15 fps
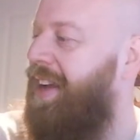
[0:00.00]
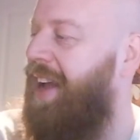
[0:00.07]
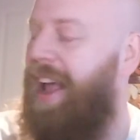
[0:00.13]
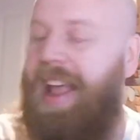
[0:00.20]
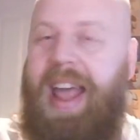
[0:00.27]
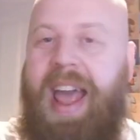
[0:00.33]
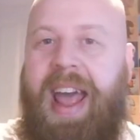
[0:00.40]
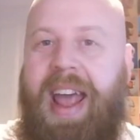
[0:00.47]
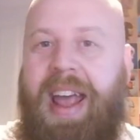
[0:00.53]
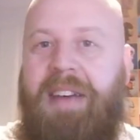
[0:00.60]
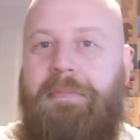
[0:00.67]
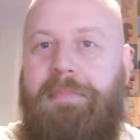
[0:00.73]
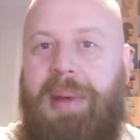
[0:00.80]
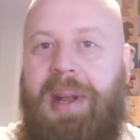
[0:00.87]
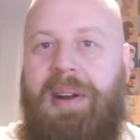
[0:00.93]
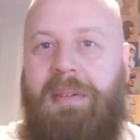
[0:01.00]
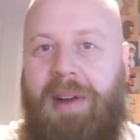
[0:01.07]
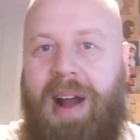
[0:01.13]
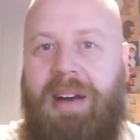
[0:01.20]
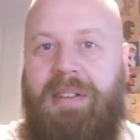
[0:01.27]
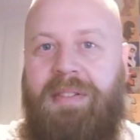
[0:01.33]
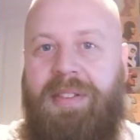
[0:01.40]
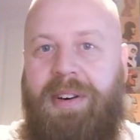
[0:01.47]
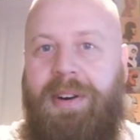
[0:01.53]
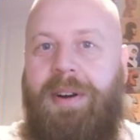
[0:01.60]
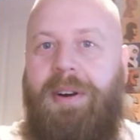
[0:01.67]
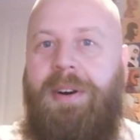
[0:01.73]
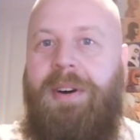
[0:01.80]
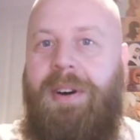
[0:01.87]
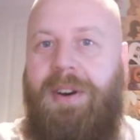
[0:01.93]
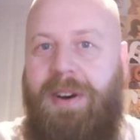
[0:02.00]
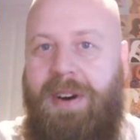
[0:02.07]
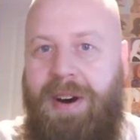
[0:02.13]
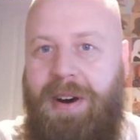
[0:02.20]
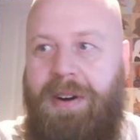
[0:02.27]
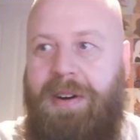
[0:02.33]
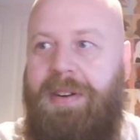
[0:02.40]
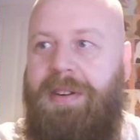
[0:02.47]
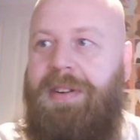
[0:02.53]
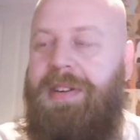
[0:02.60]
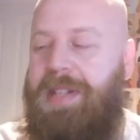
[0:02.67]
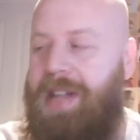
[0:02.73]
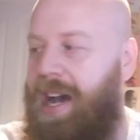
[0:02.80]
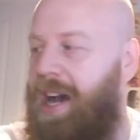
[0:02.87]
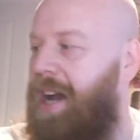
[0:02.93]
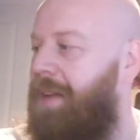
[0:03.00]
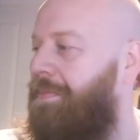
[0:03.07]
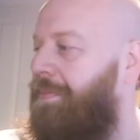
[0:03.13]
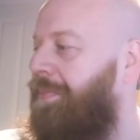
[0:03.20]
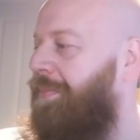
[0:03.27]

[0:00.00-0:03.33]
EA have been around for a long time.